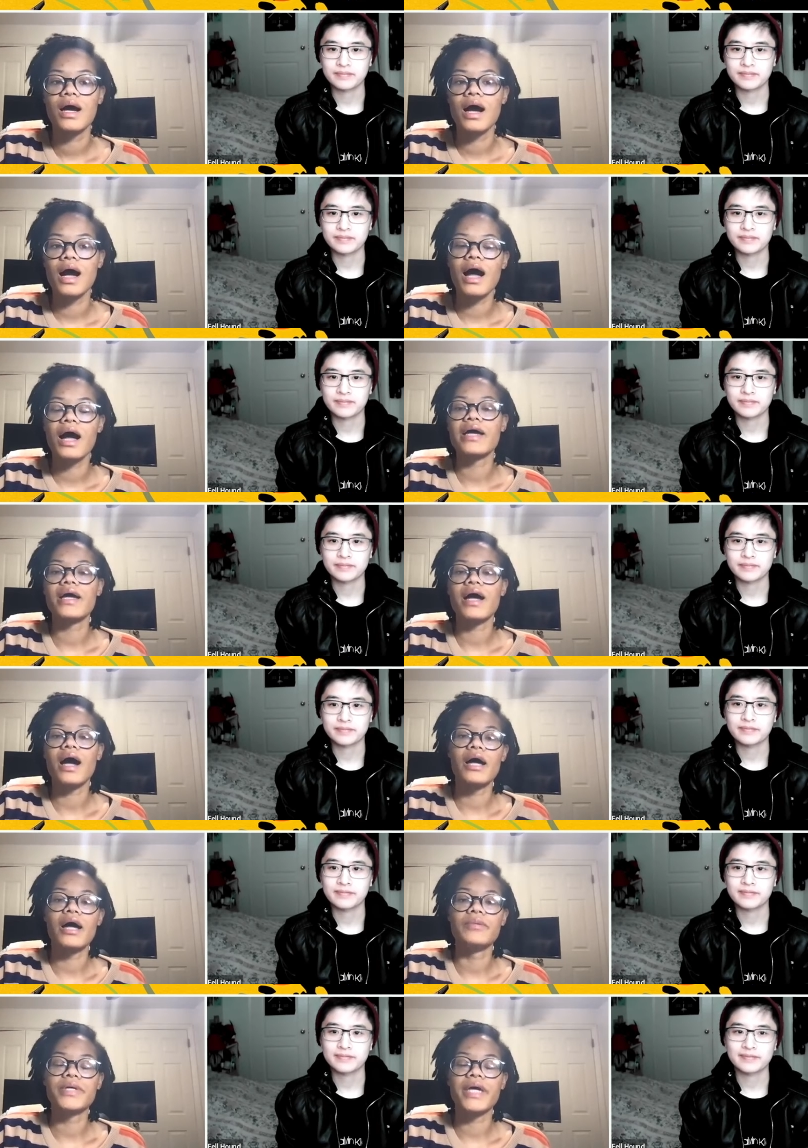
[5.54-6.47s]
Speaker 1: Hi,
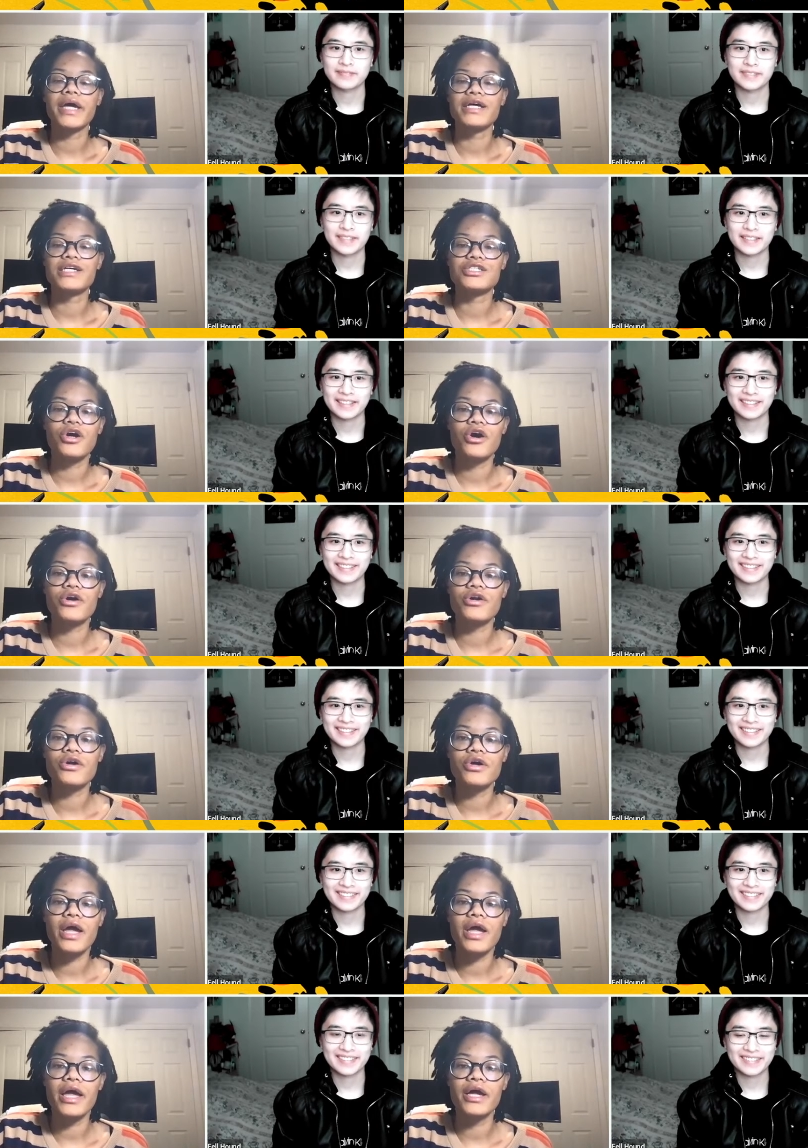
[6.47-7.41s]
I'm KS
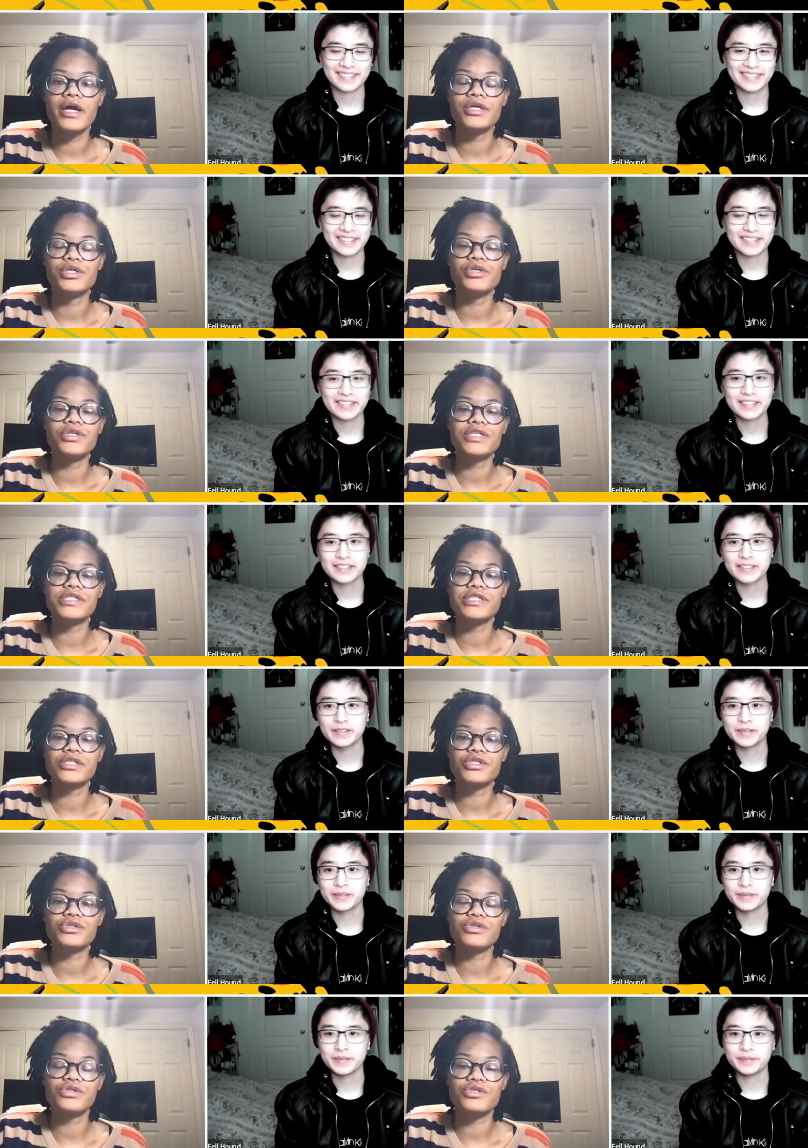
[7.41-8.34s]
Garner, and you're listening
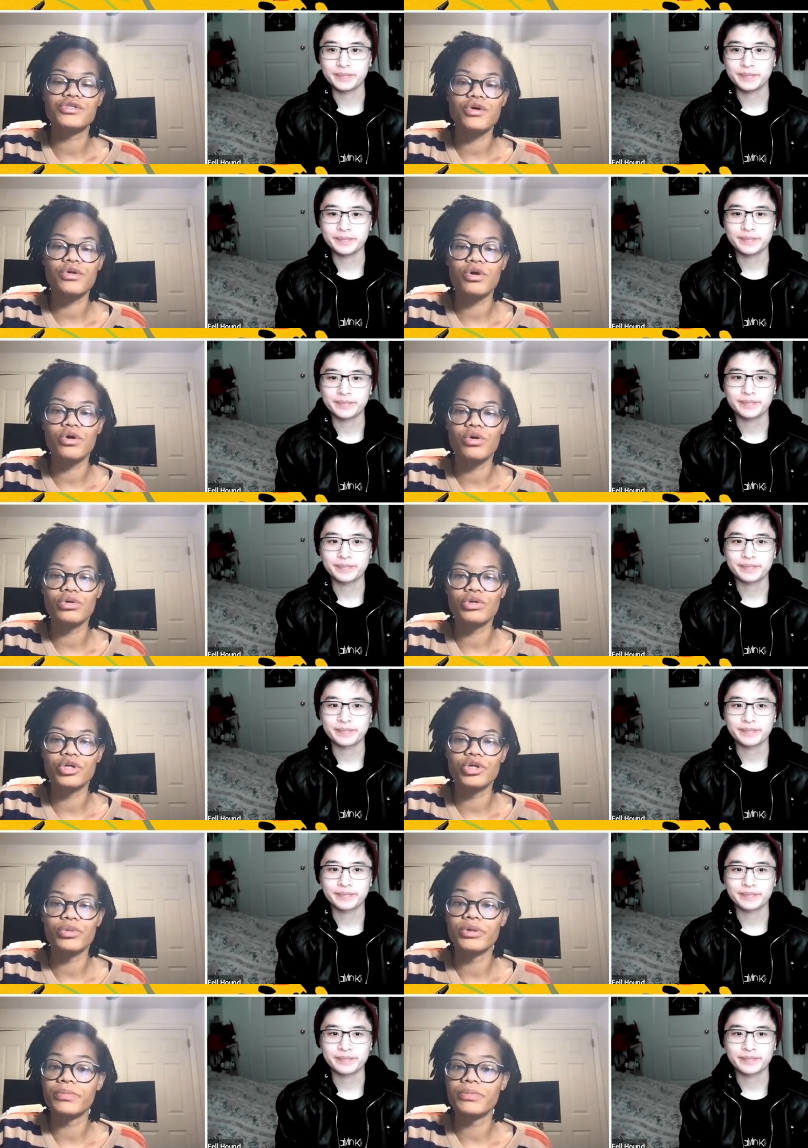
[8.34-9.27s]
to the Solo
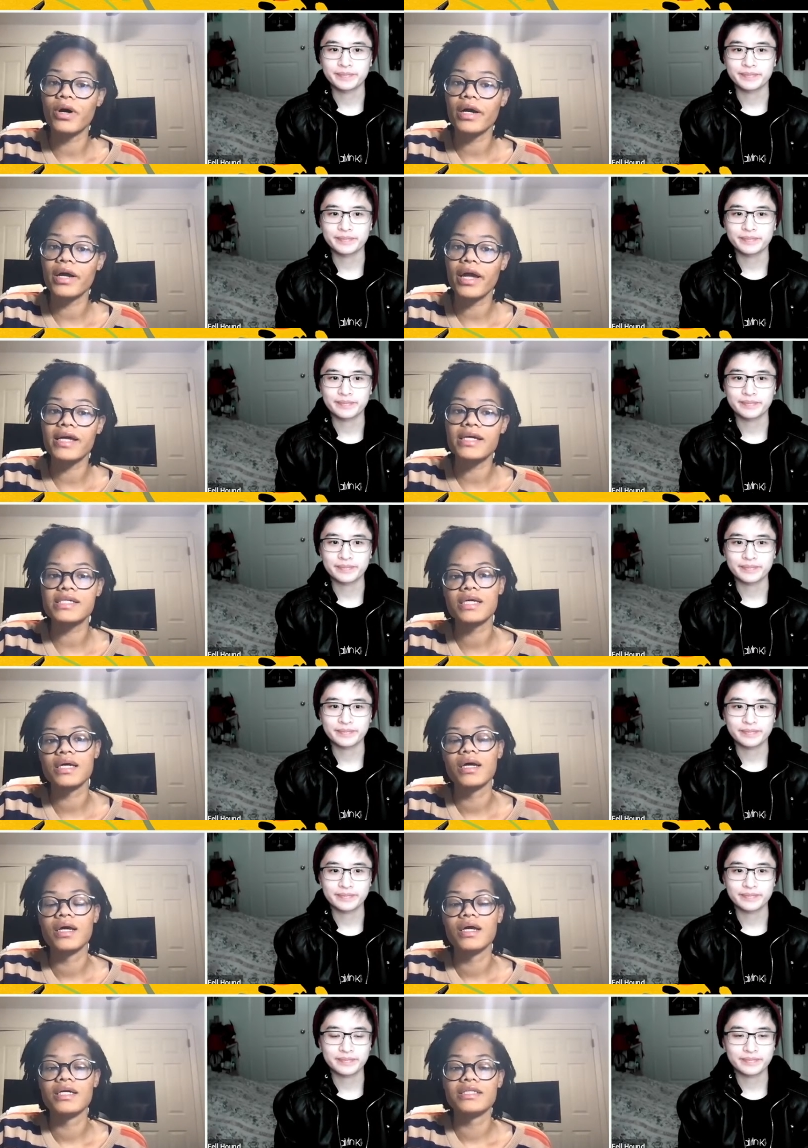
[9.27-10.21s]
Nerdbird podcast.
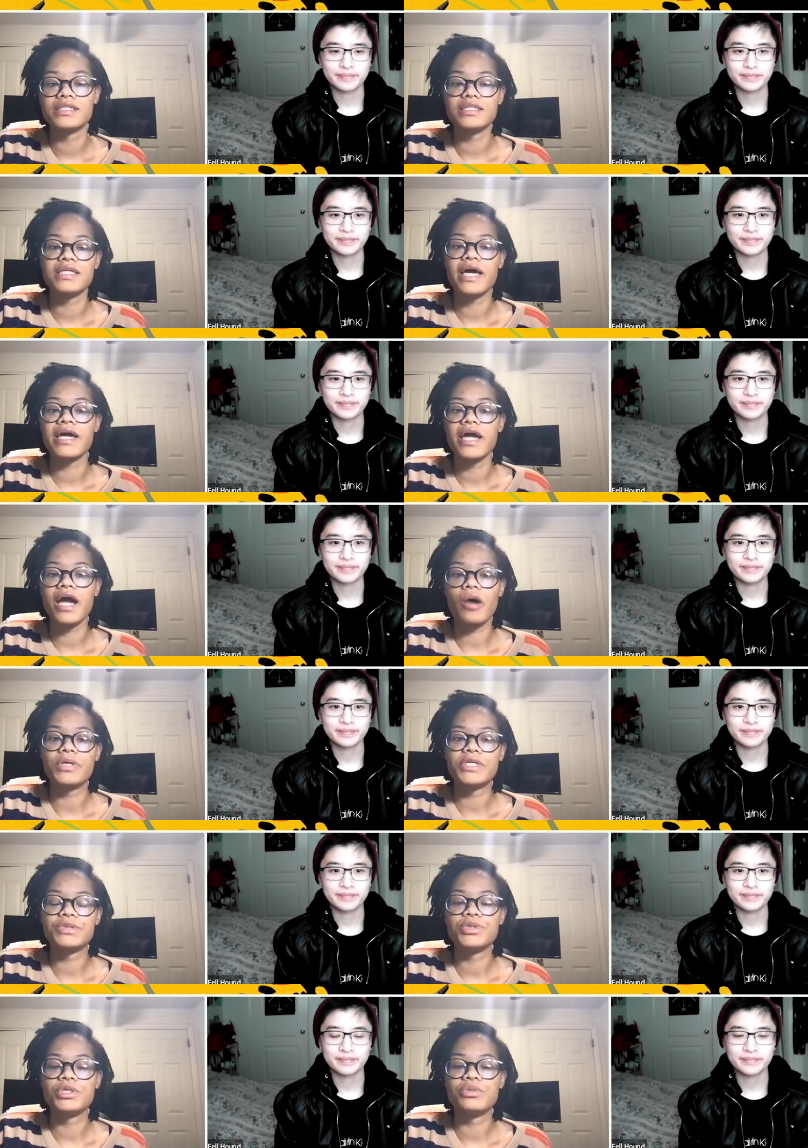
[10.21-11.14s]
Today, I'll be
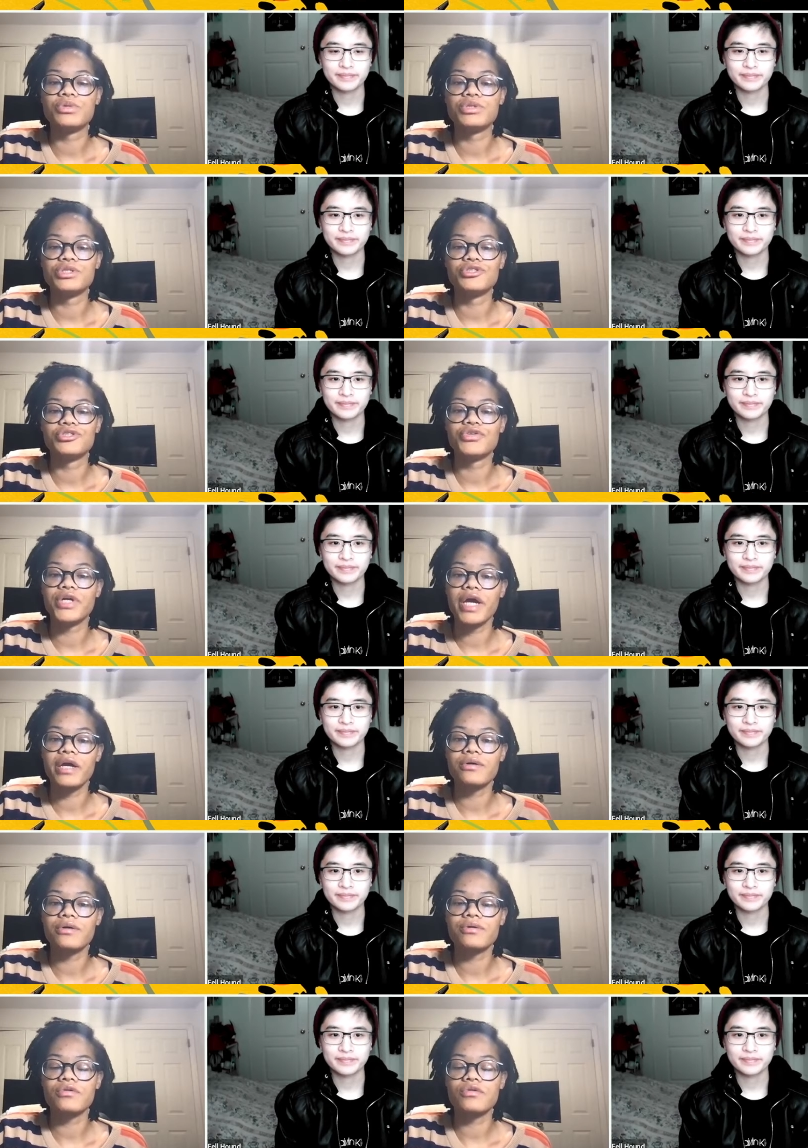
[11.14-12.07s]
speaking with the
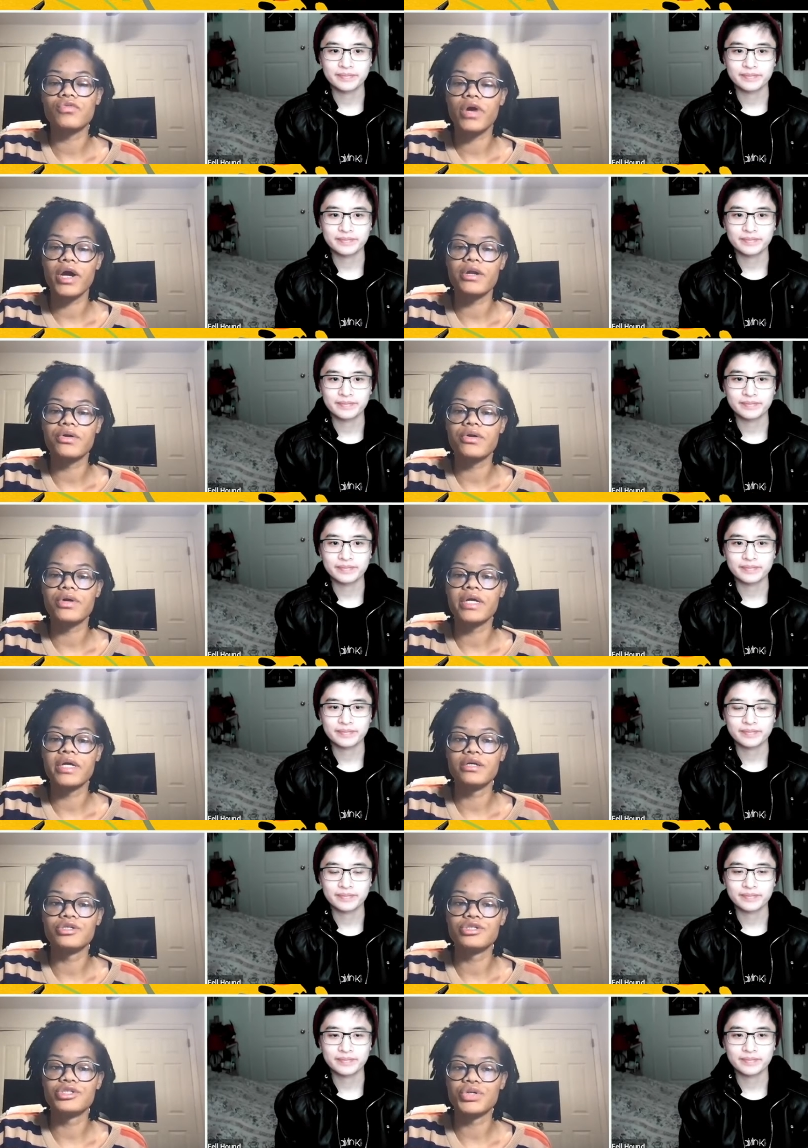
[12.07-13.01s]
creator, writer, and
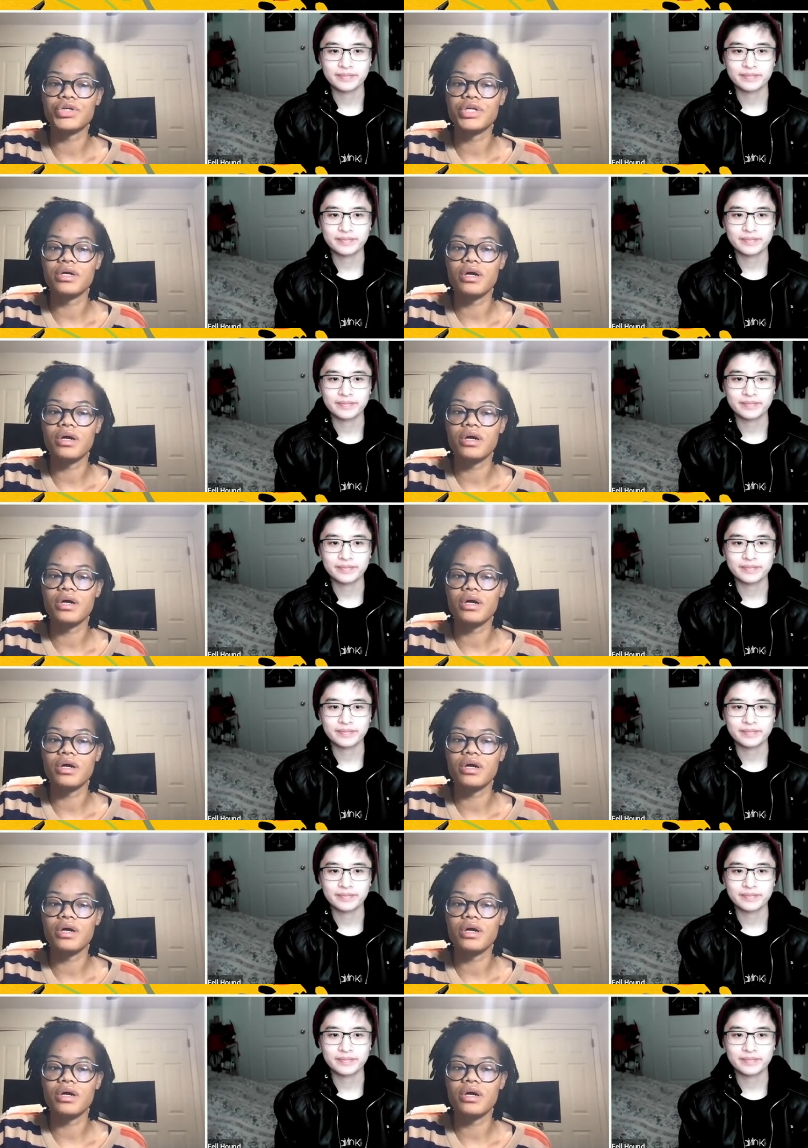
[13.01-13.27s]
illustrator